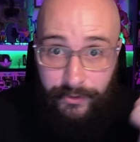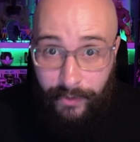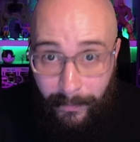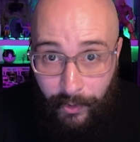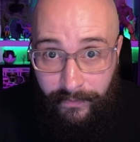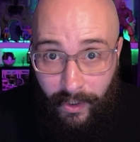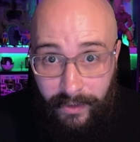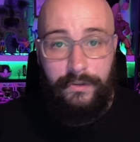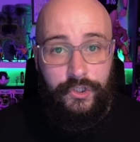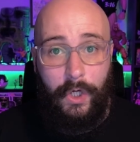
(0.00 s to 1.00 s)
come over.
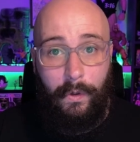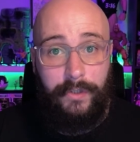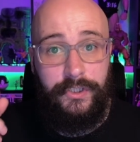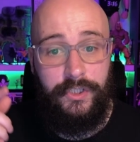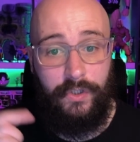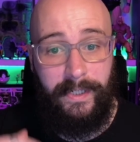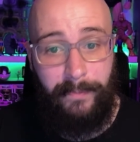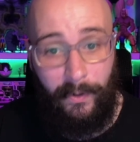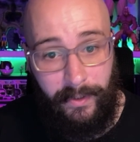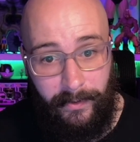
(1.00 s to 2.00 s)
So, onto the shiny
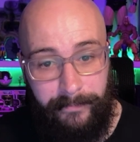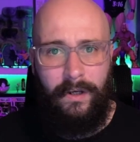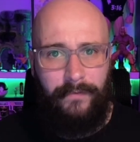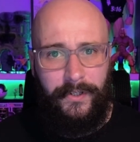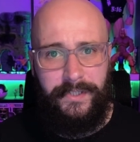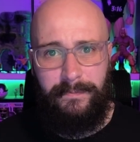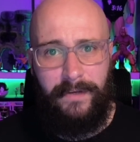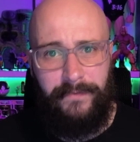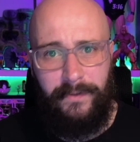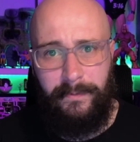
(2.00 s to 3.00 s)
Pokemon. I've heard this
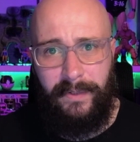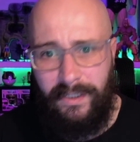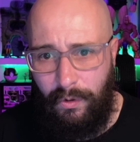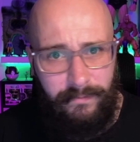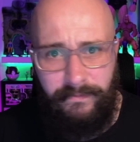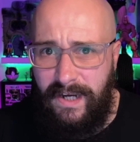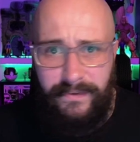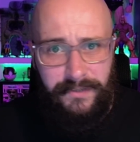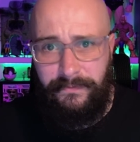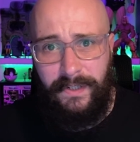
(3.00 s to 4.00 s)
method being called
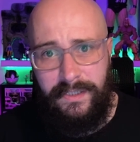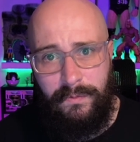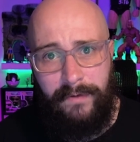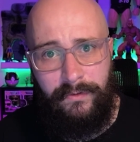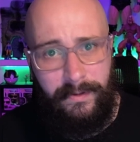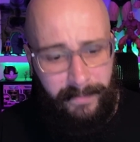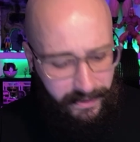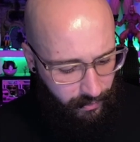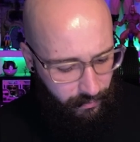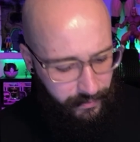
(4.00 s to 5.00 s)
various things, whether it be
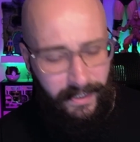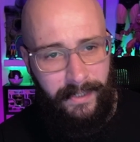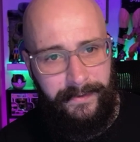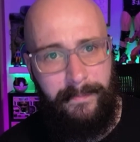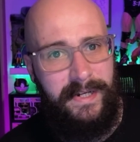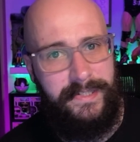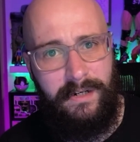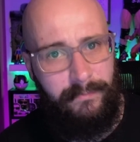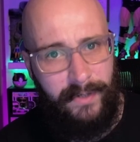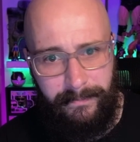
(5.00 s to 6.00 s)
called the mass
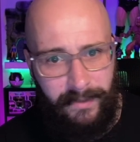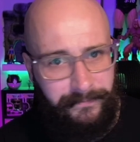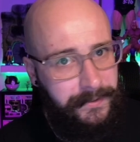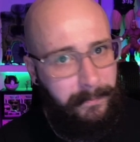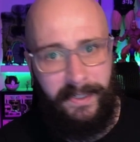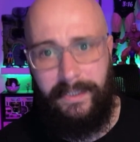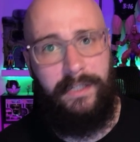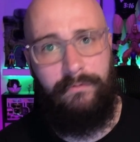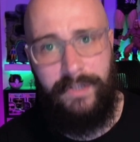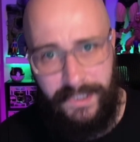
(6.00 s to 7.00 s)
outbreak method, the
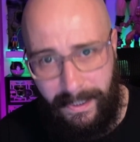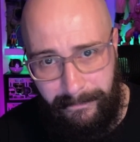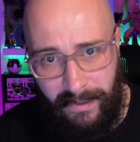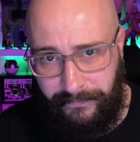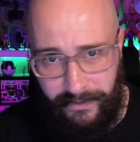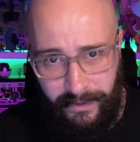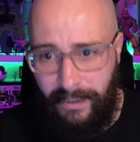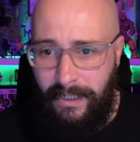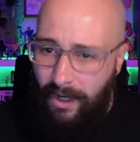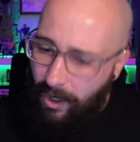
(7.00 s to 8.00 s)
picnic reset method.
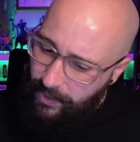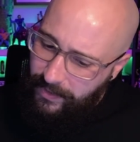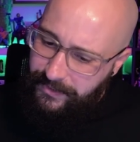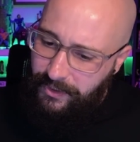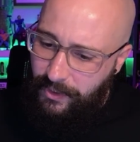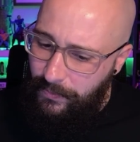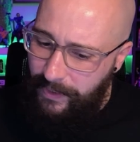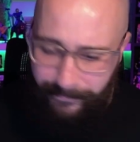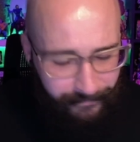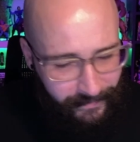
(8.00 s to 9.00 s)
I like to call
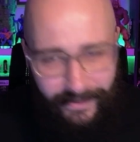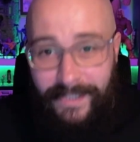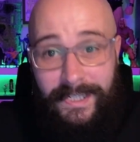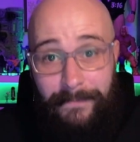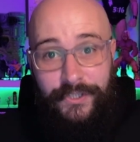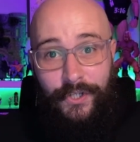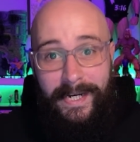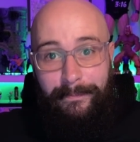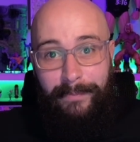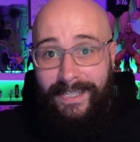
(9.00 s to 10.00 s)
it, let's have a
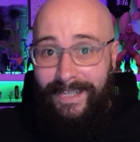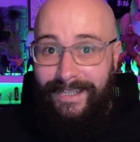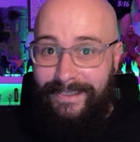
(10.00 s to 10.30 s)
shiny picnic,